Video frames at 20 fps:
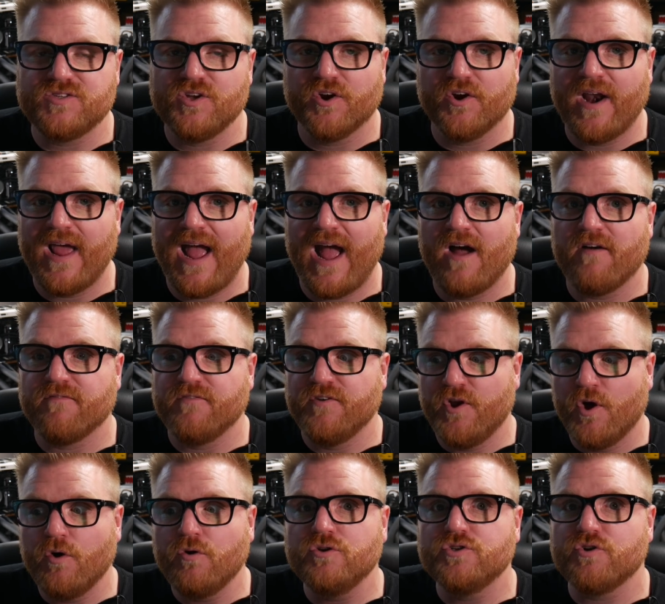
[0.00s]
you're going to have
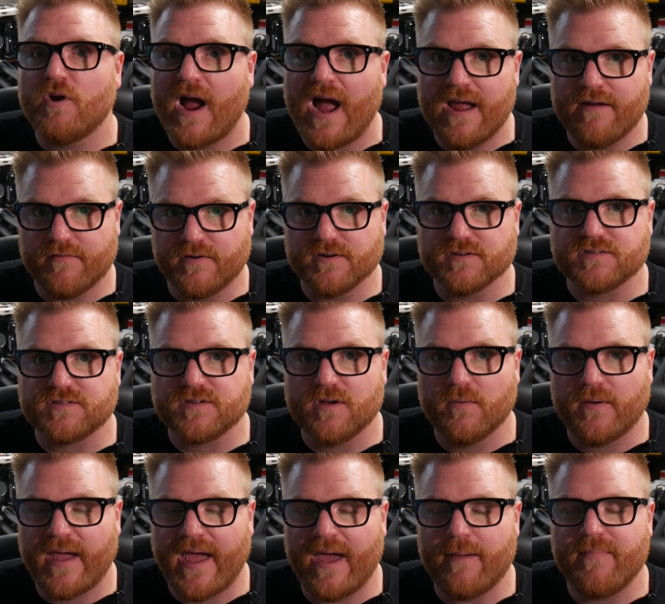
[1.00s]
no drivers,
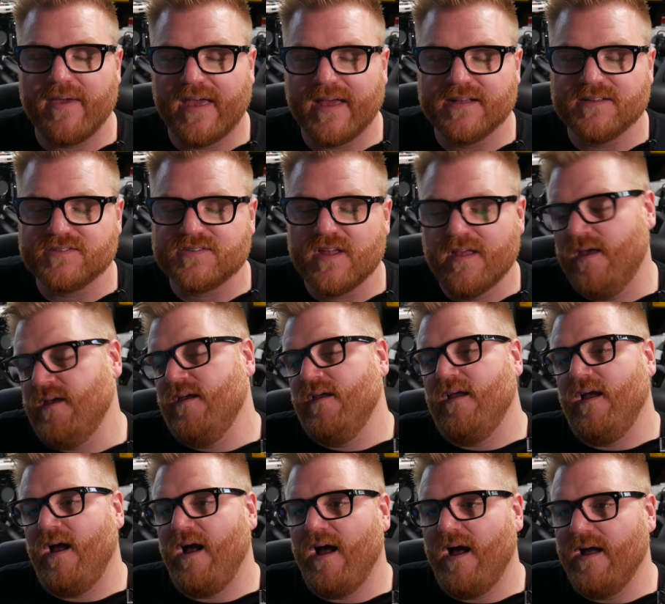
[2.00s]
okay? Because,
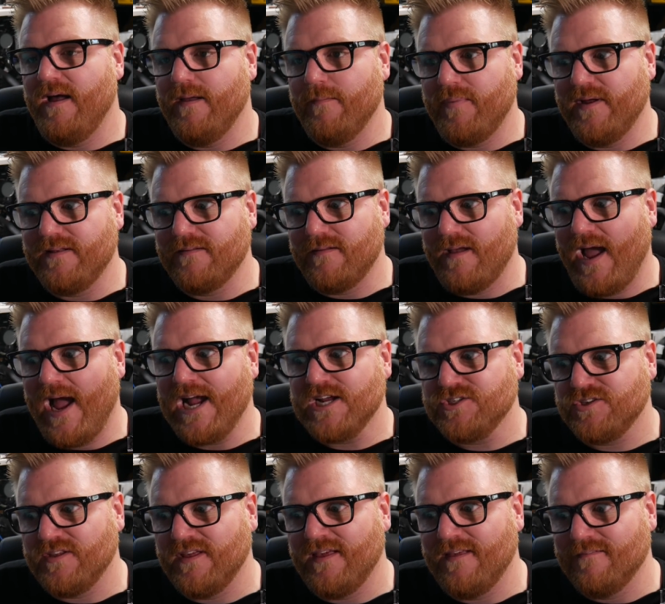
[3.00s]
uh, but
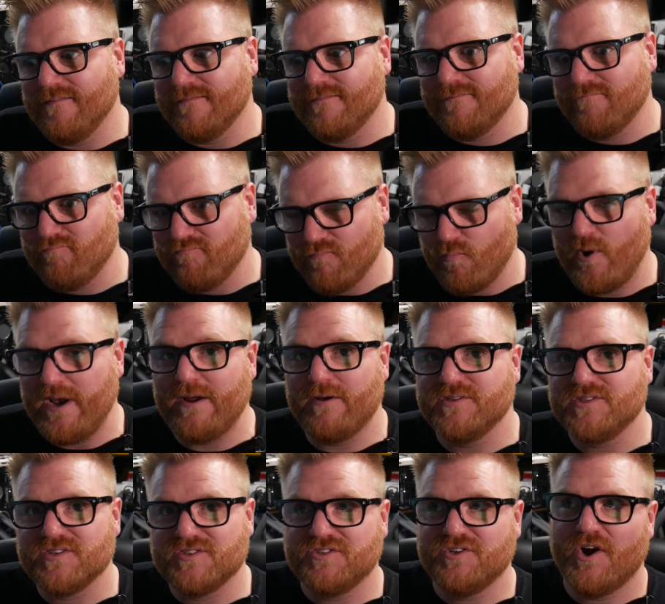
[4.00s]
actually,
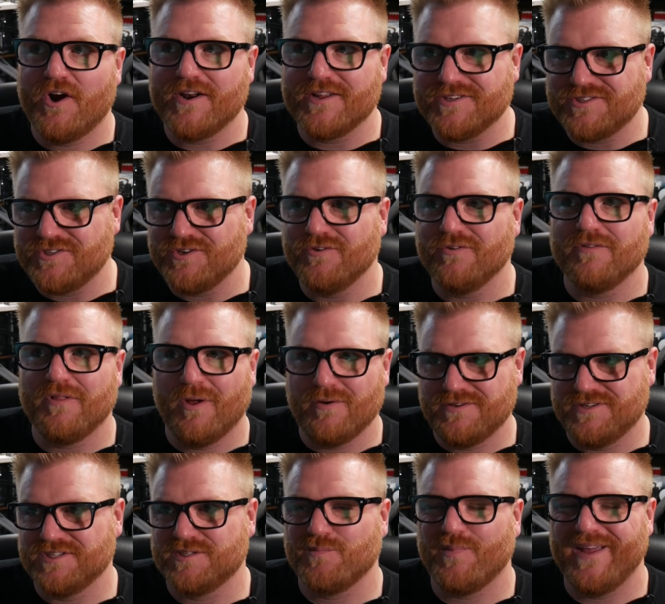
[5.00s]
Windows has started to load
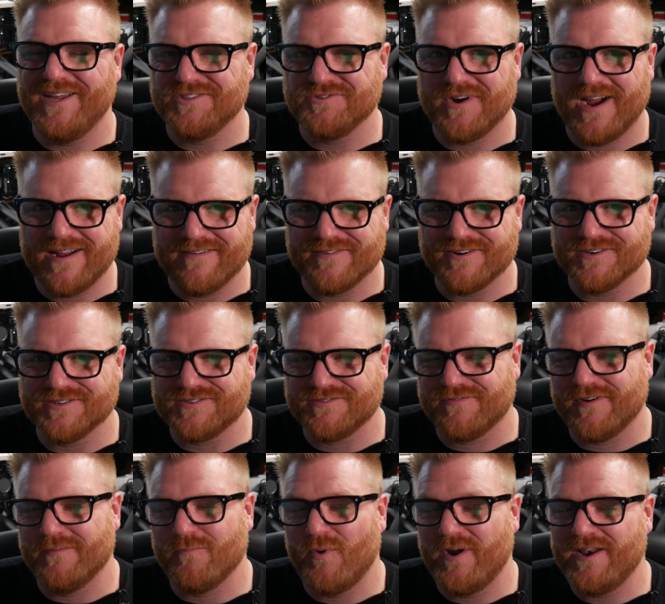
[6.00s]
display drivers
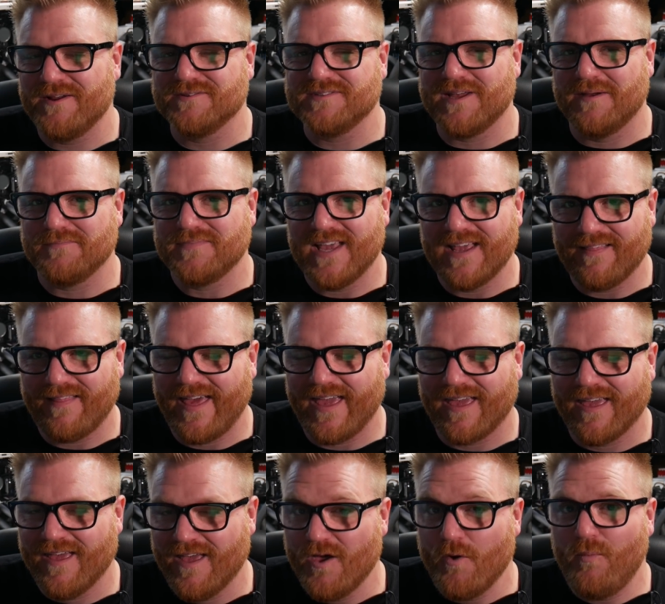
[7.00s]
from Windows Update
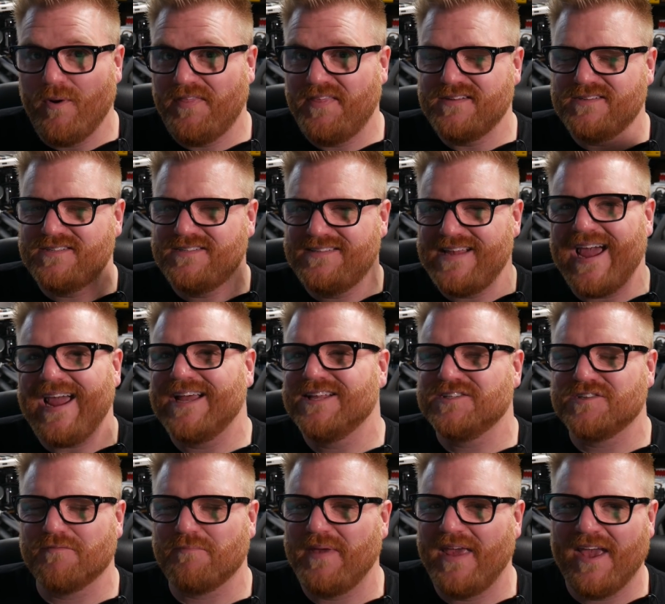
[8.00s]
like within
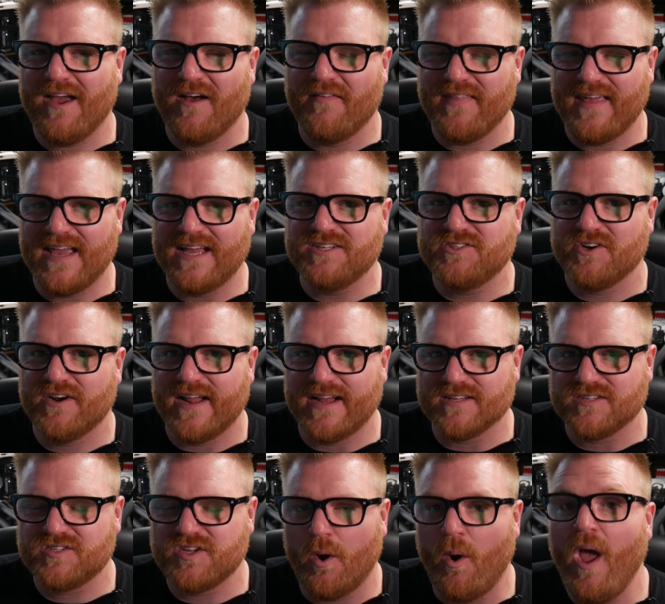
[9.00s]
seconds of being on the
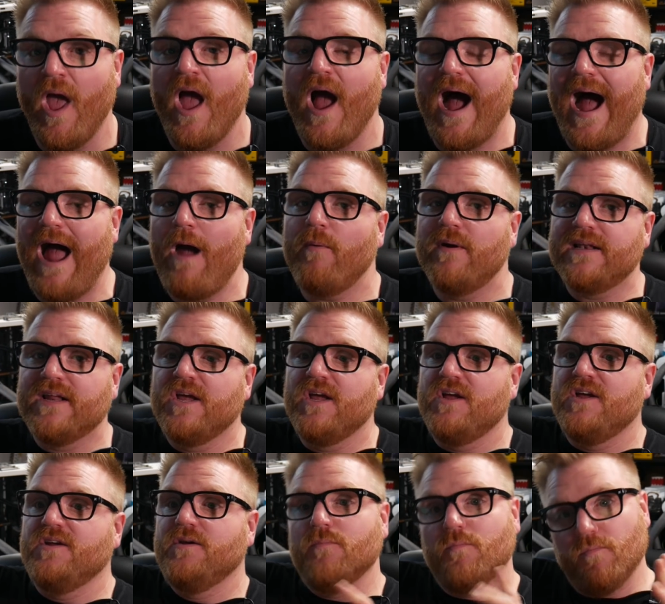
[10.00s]
internet. So I would
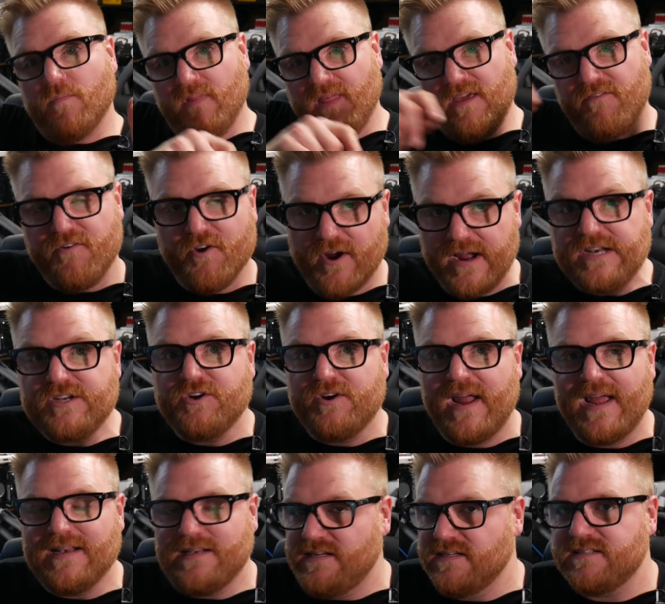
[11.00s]
leave your
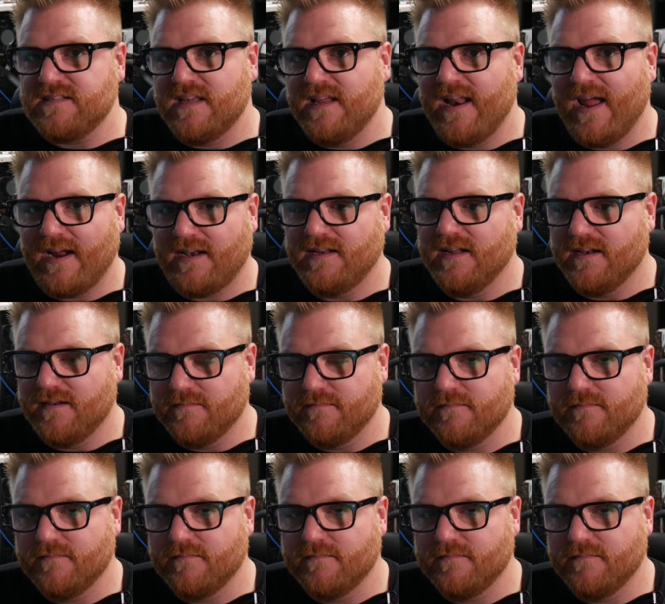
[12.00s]
internet disconnected